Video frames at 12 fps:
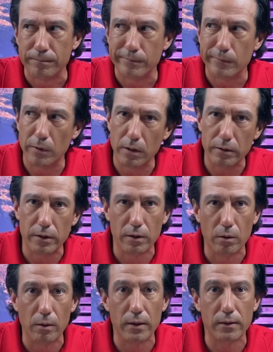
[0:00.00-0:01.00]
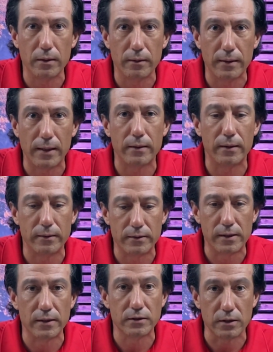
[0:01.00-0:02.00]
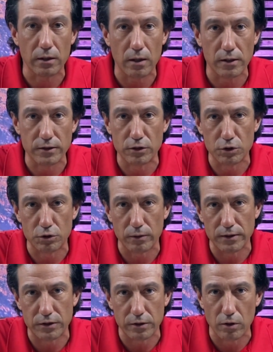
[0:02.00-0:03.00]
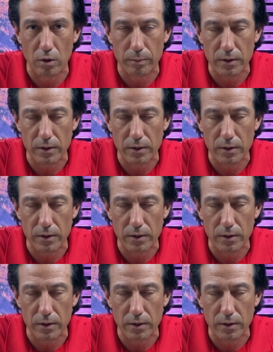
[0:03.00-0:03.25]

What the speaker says: well, you know what? That tends to cause interest rates to go up.